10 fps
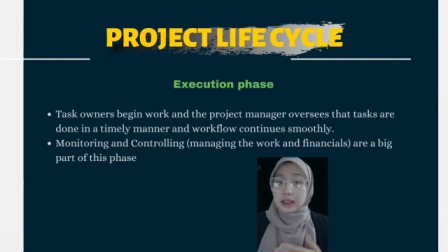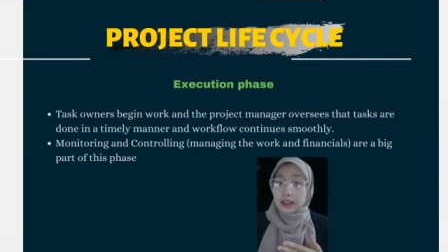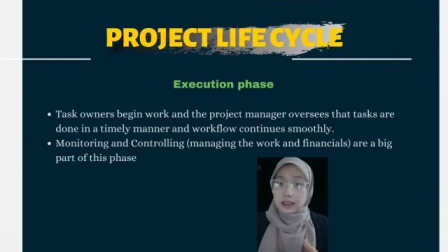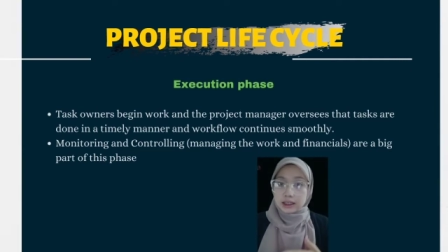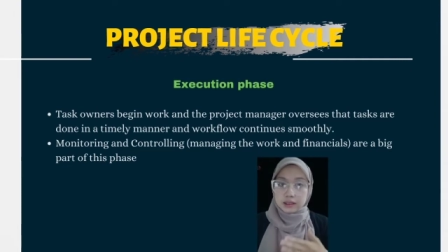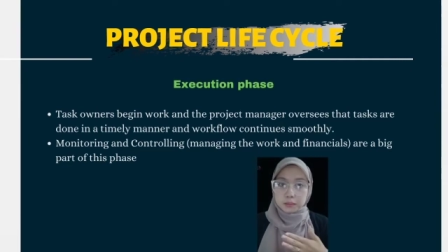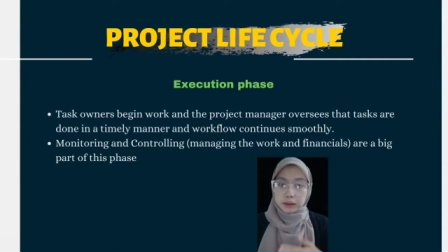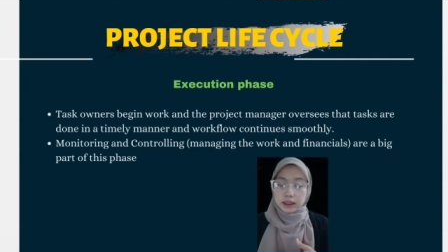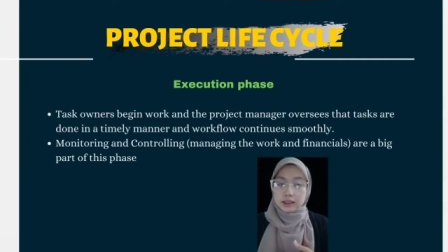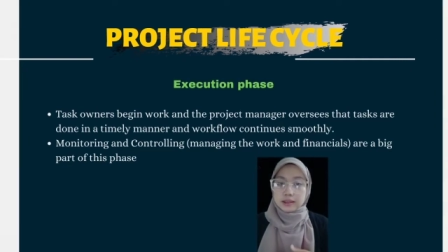This
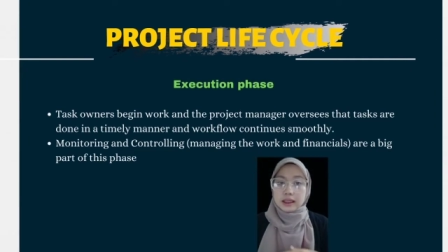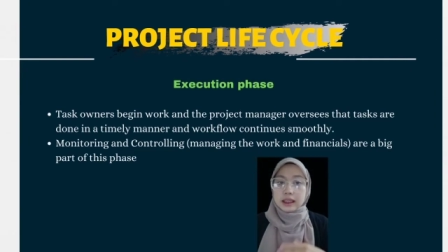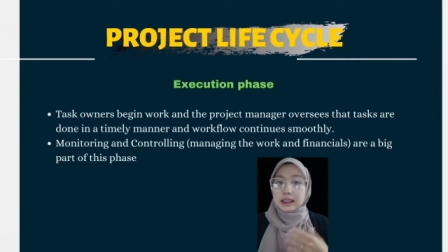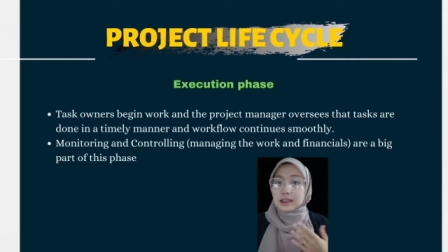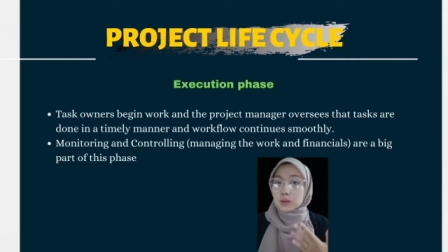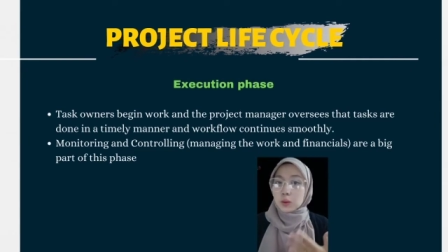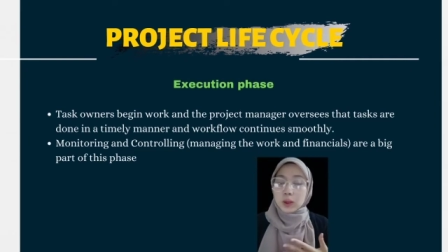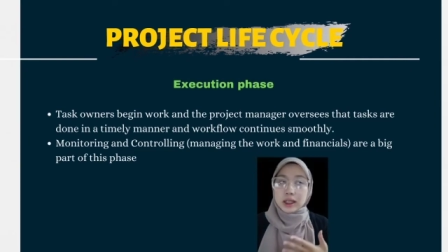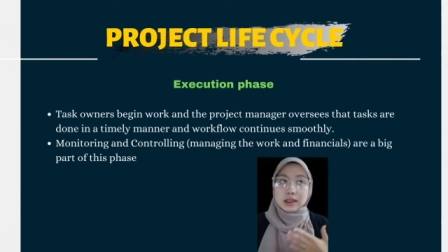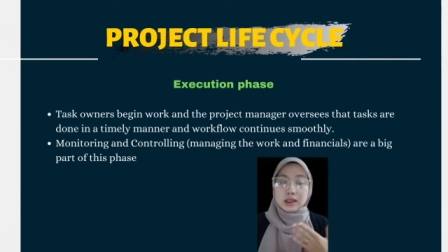phase is
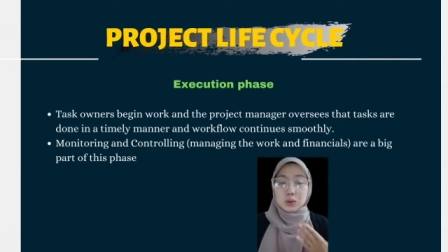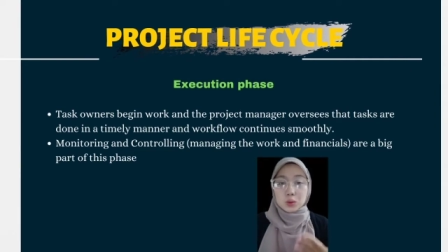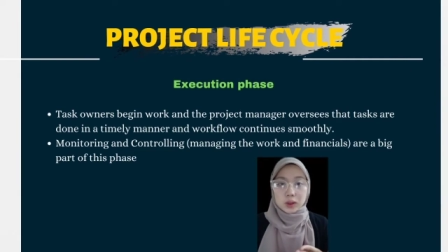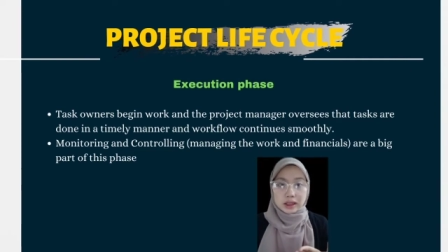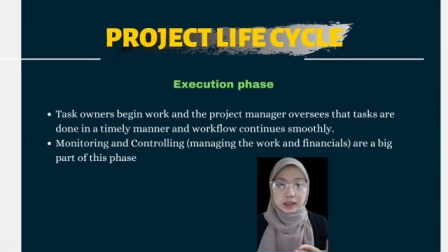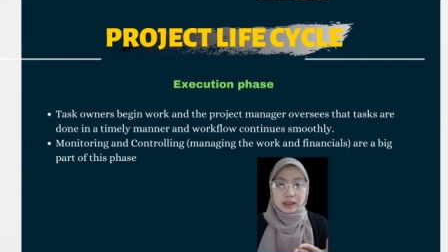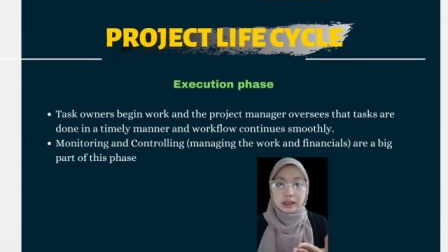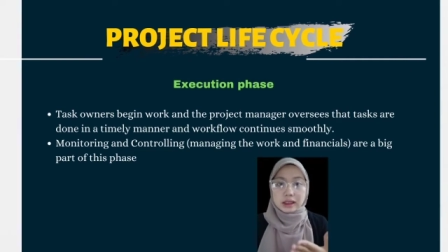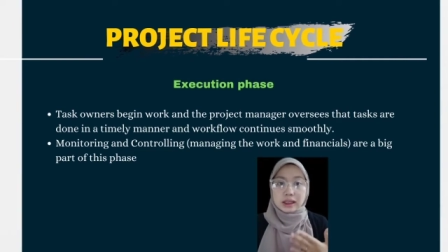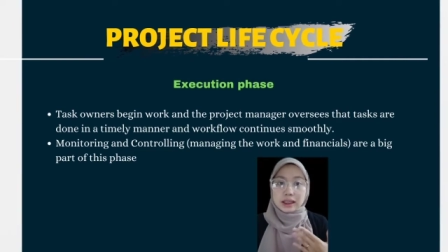where the
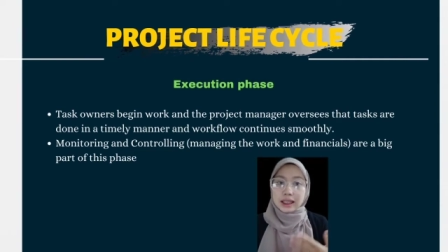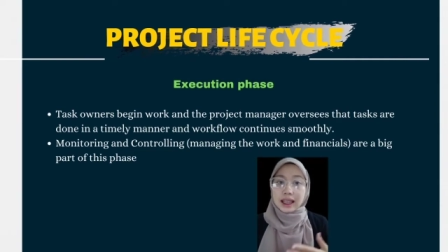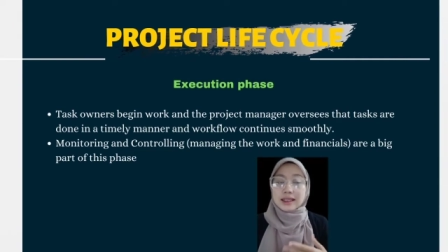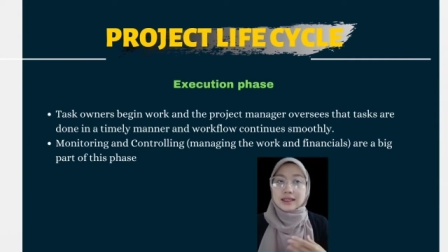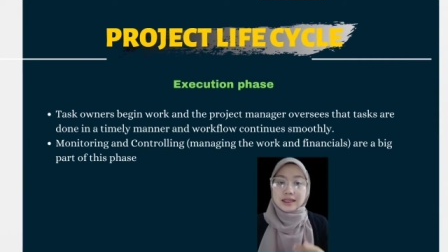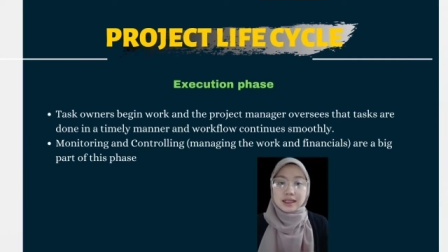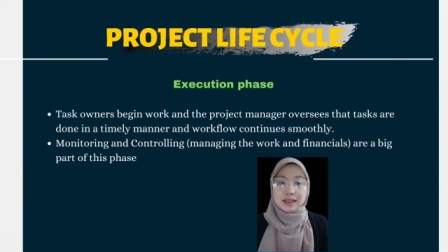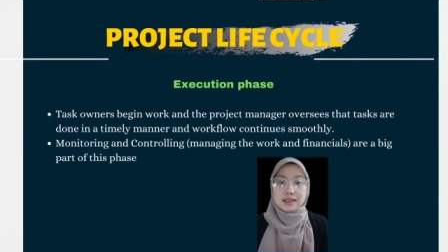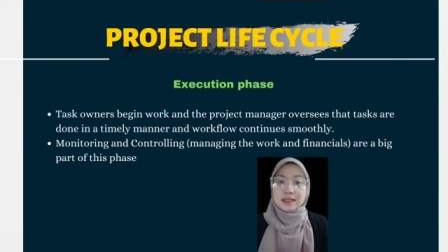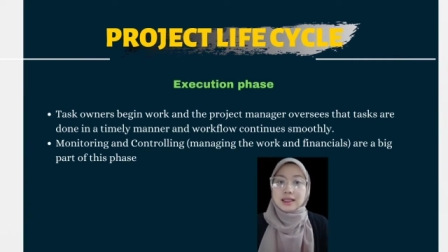work gets done.